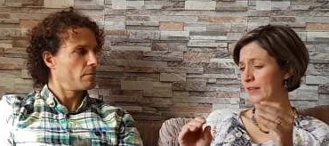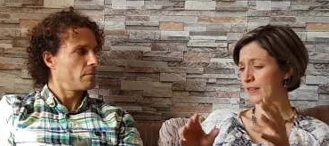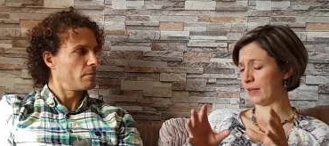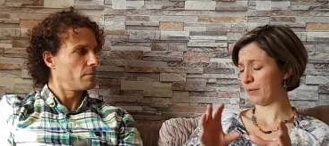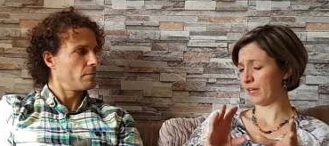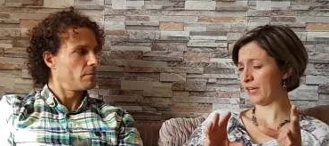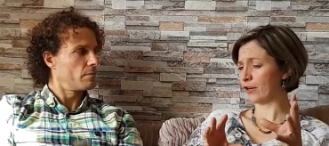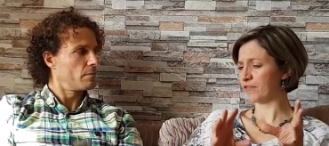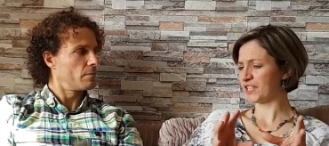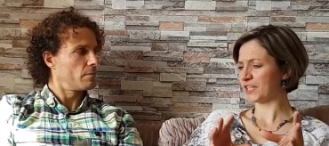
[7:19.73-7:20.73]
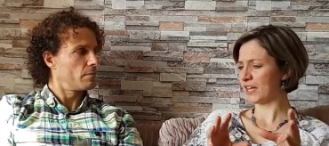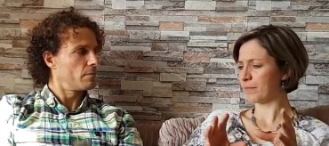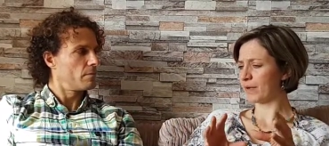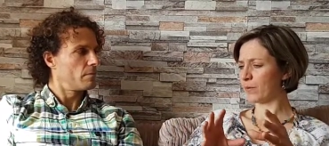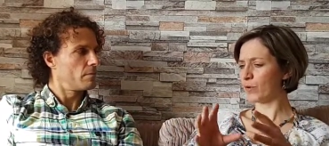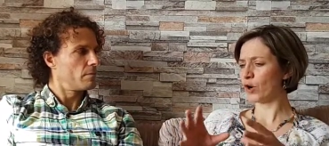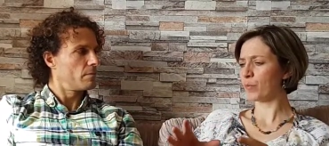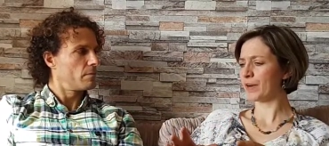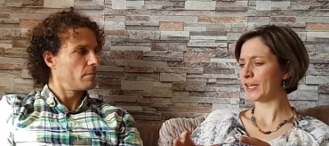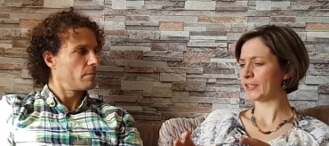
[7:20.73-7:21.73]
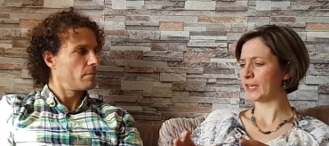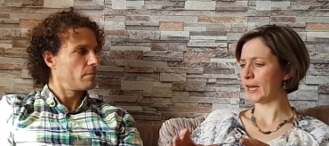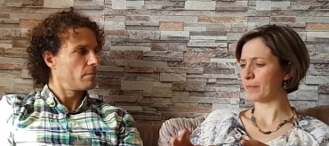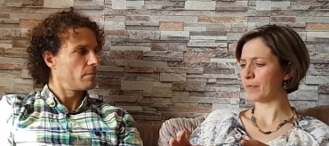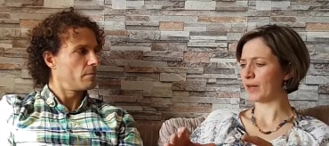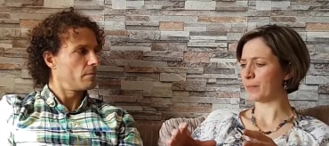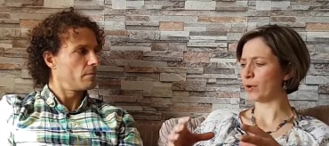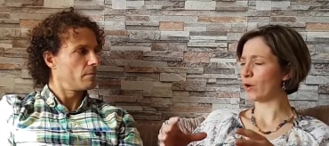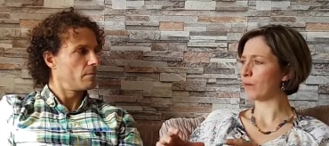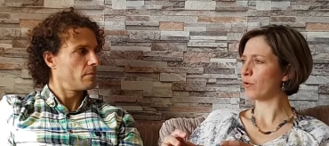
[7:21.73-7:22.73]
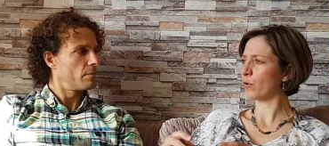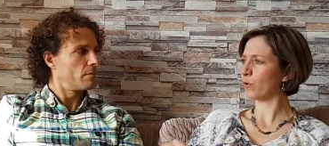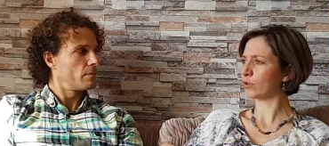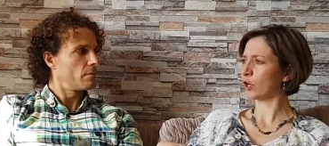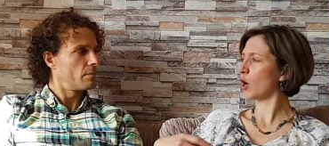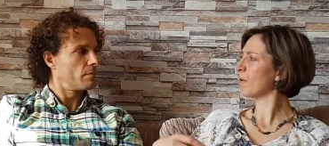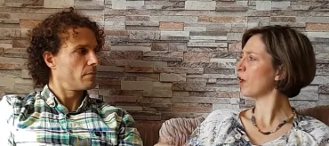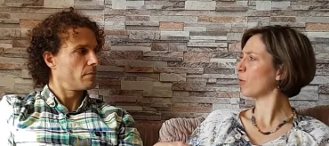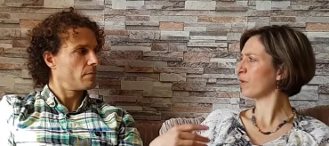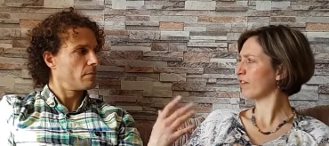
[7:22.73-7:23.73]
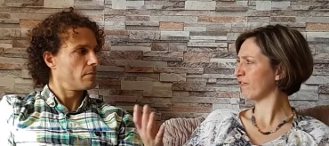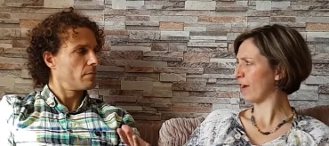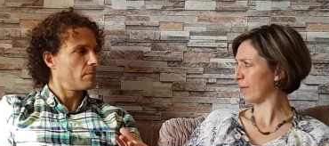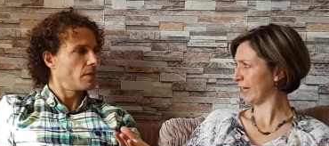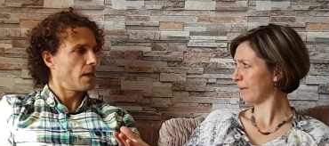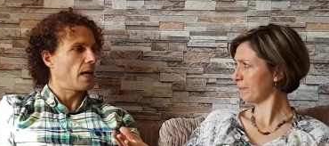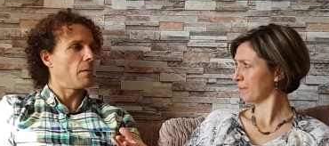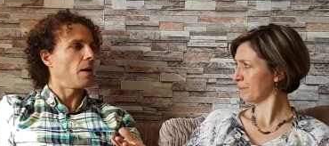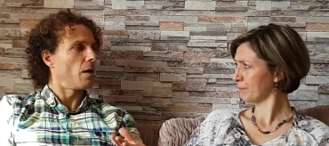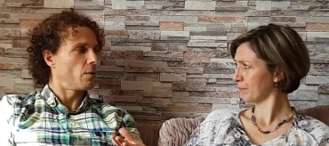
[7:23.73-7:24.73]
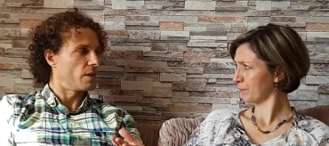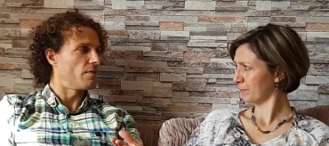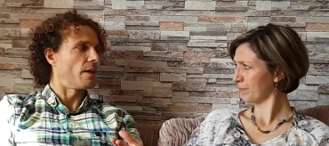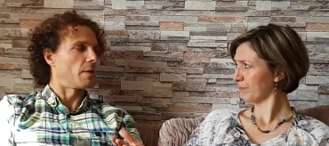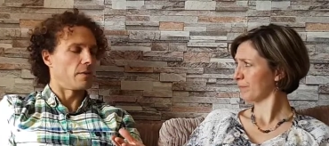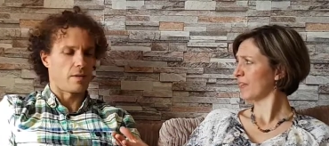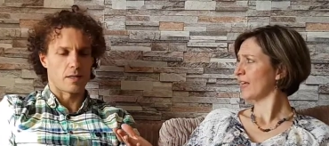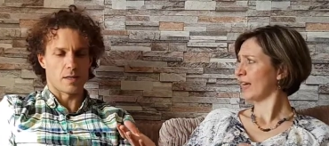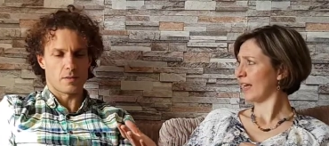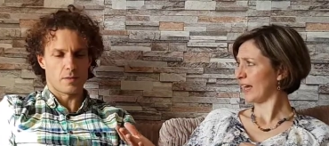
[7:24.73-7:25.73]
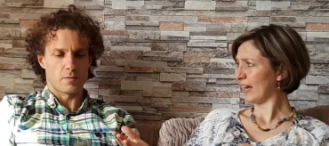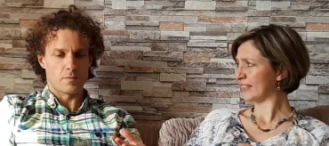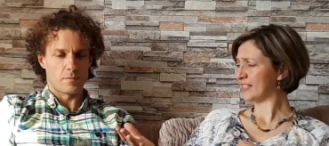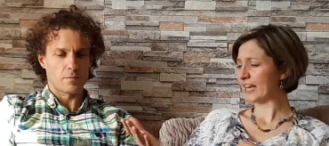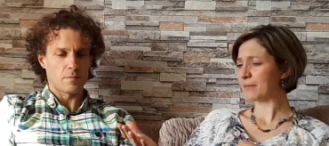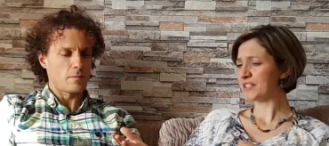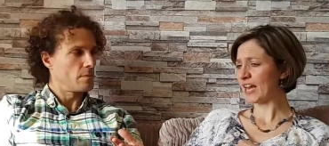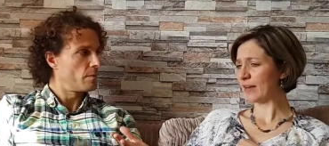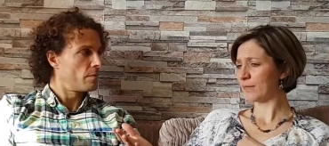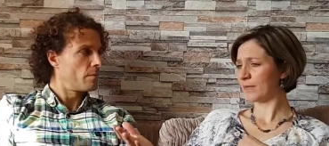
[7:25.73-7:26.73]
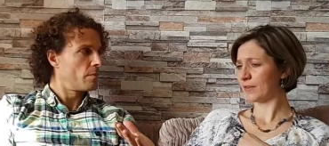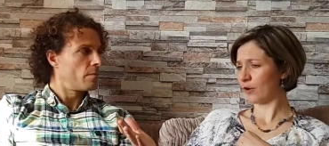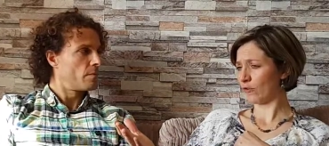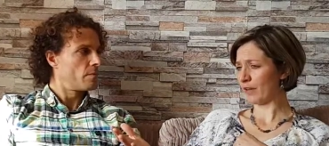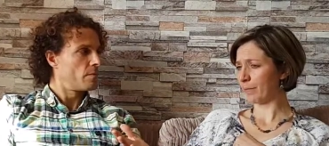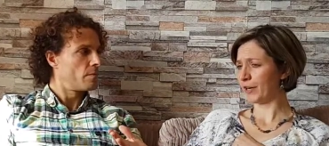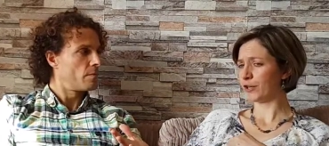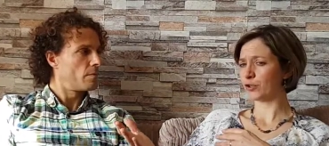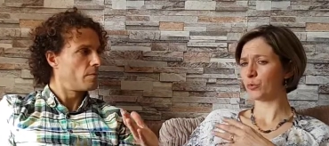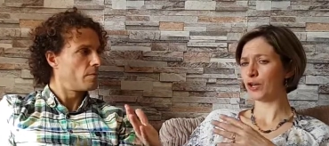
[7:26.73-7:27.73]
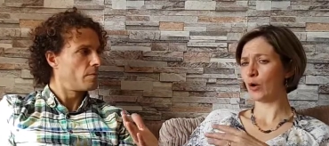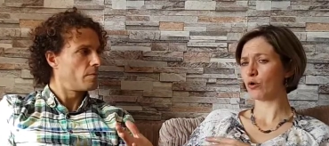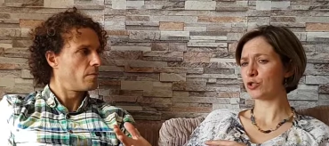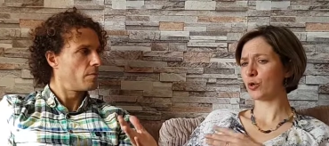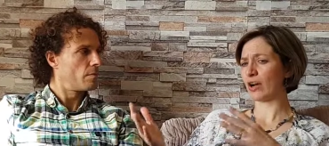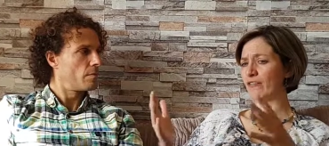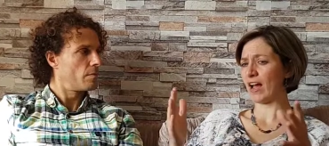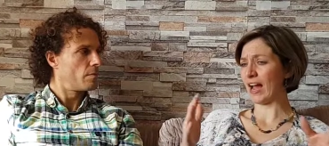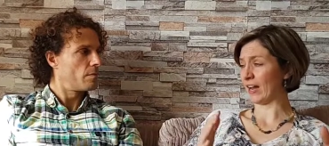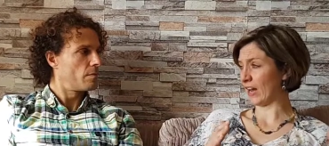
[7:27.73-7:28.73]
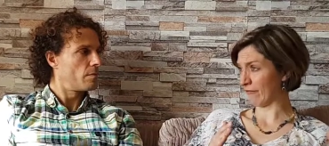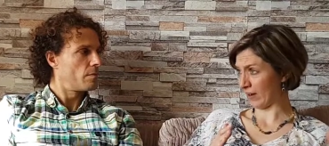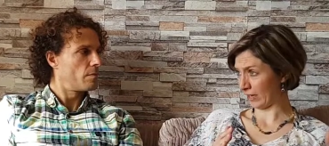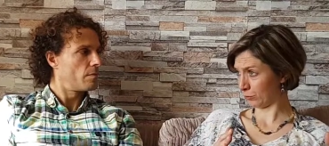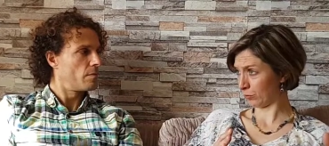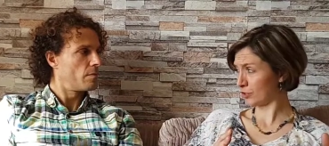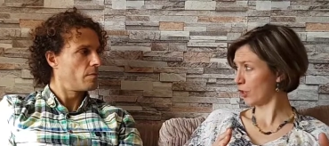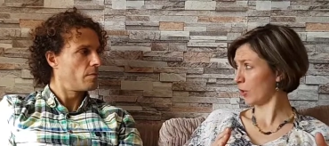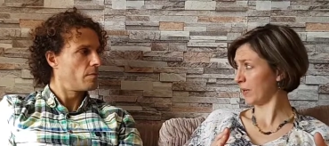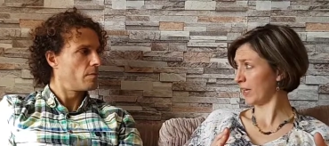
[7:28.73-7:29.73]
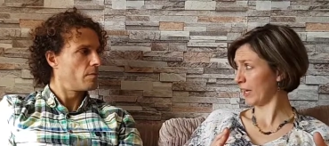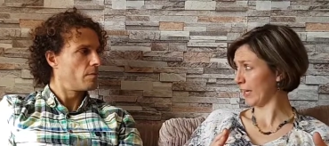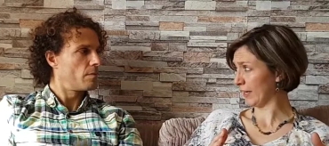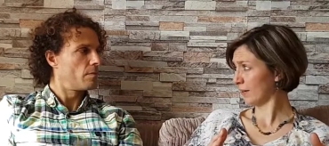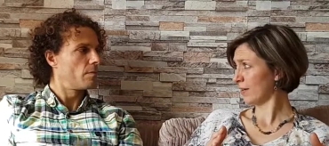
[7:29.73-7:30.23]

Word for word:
Speaker 1: at the beginning of September we open it up a program called Come Along with the Family.
Speaker 2: Come Along with the Family, very good.
Speaker 1: At the same time, on that period we also have adults coming in,